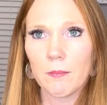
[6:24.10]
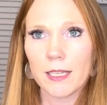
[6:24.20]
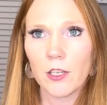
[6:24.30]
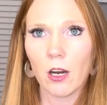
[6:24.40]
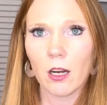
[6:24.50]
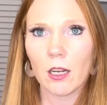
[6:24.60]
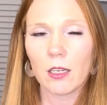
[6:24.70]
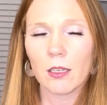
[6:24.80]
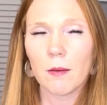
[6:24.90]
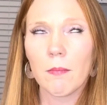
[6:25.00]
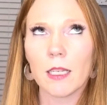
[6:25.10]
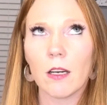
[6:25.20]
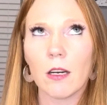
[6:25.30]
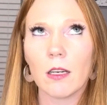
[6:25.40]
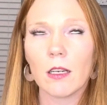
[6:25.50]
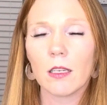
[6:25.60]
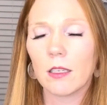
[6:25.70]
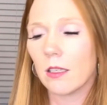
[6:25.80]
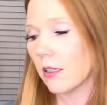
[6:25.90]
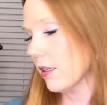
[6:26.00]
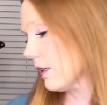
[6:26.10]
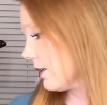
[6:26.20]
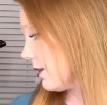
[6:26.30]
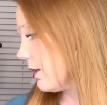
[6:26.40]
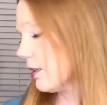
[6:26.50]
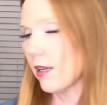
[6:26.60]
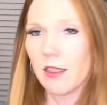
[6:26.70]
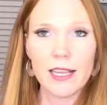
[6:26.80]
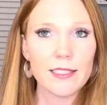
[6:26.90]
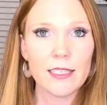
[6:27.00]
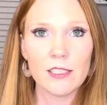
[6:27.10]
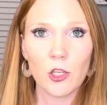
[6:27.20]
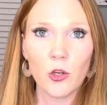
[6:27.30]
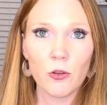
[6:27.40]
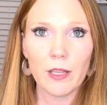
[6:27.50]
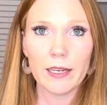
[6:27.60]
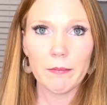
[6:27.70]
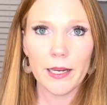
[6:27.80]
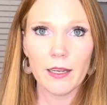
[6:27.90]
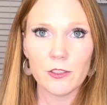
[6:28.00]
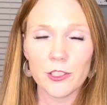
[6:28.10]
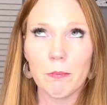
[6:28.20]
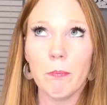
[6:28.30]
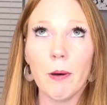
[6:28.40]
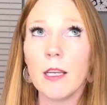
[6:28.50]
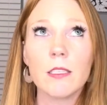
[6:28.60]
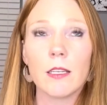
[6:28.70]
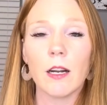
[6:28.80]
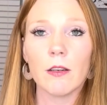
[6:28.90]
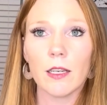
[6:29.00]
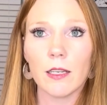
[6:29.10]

my dog, my dog. He thinks he's the Kool-Aid man, just busting on in